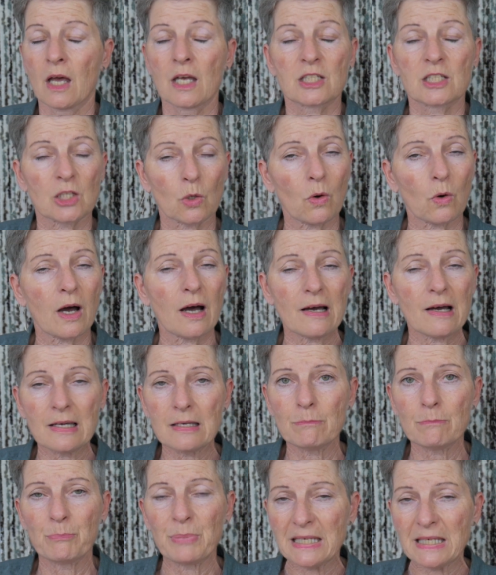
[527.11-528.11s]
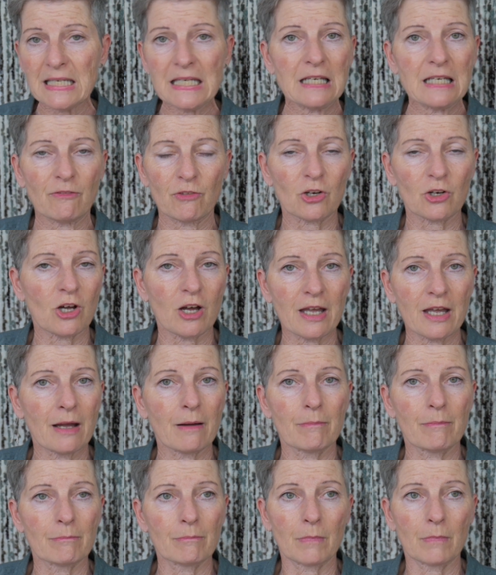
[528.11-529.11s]
So I believe that I
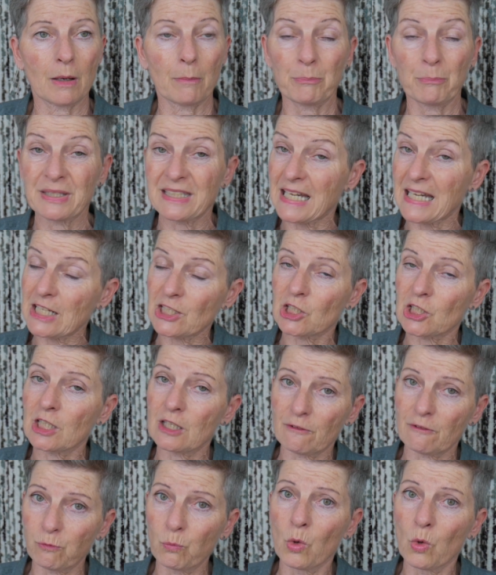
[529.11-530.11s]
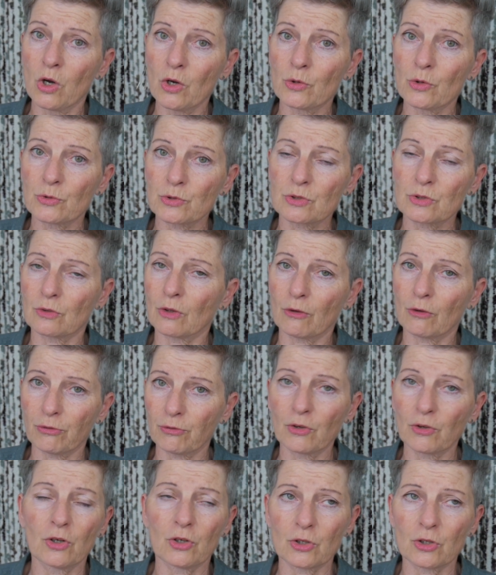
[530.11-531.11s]
am potentially the world's
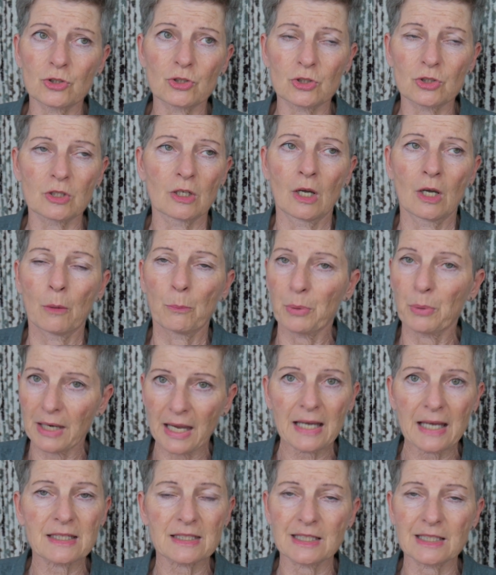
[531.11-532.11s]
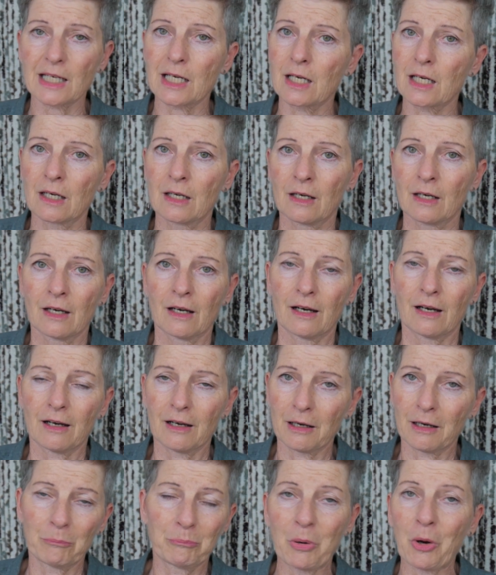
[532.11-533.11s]
first plastic
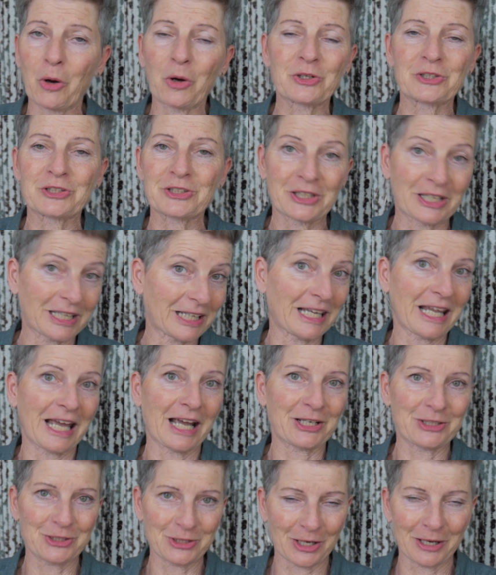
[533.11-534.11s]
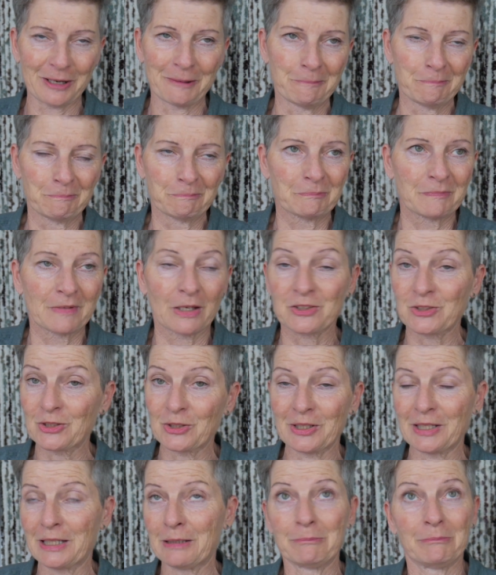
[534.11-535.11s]
box collector,
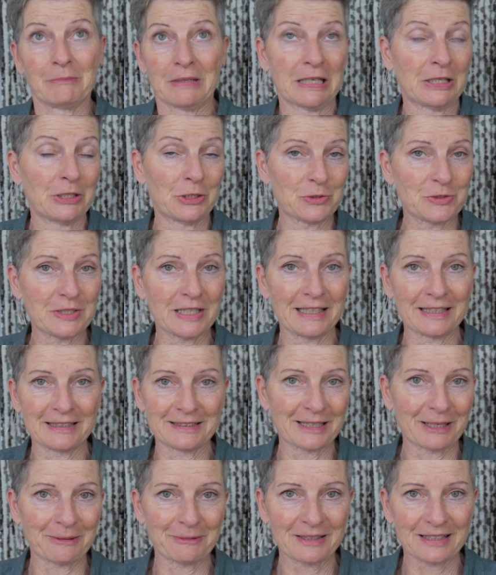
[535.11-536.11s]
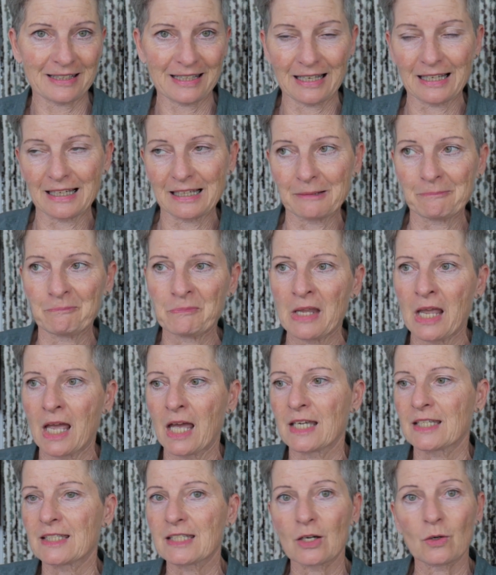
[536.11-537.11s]
certainly in New Zealand I would think.
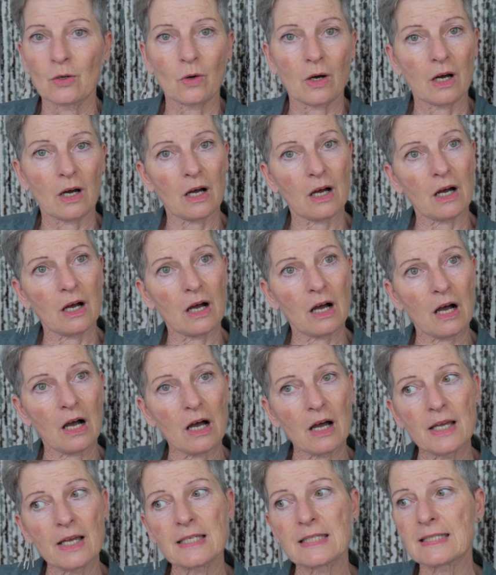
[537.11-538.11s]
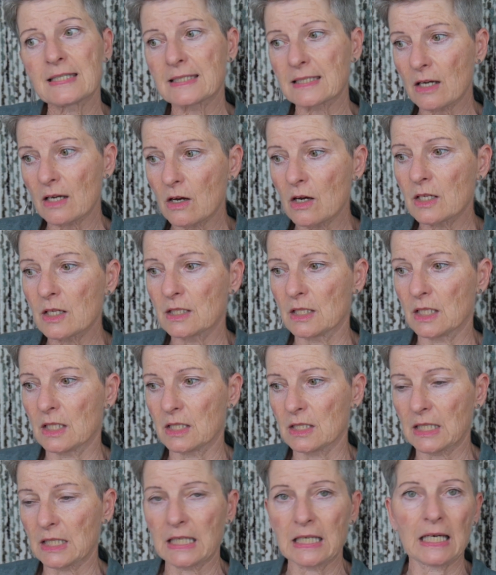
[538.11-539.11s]
So I
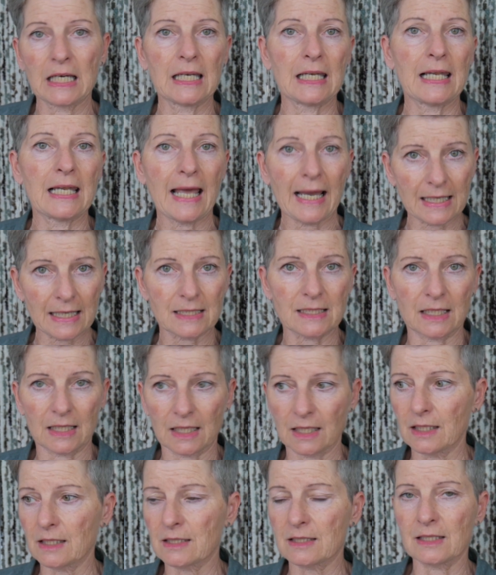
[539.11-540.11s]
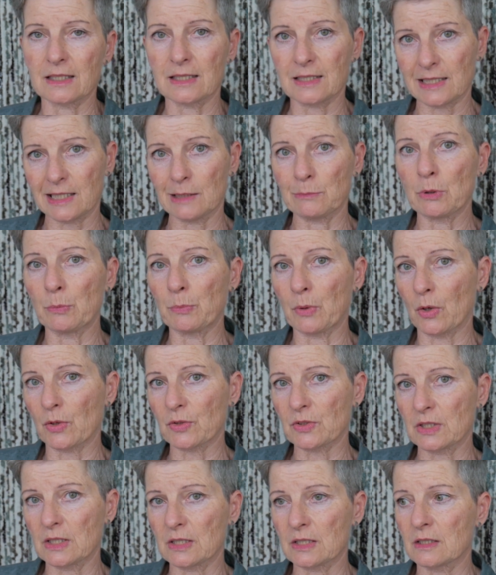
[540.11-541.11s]
started collecting Sistema
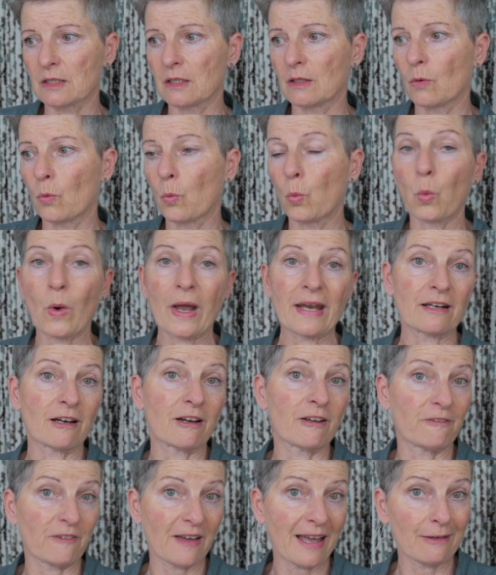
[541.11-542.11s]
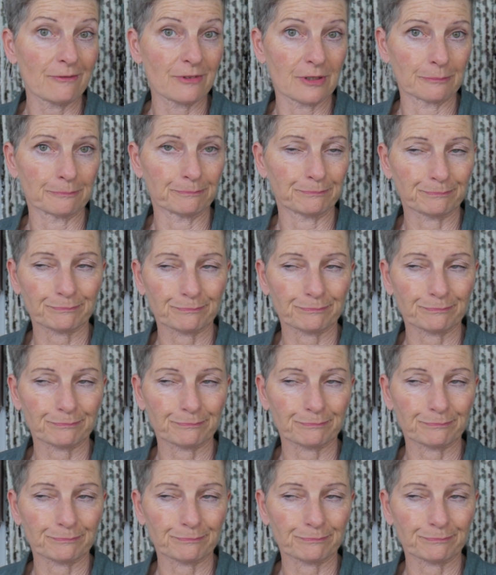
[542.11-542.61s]
boxes when I found them.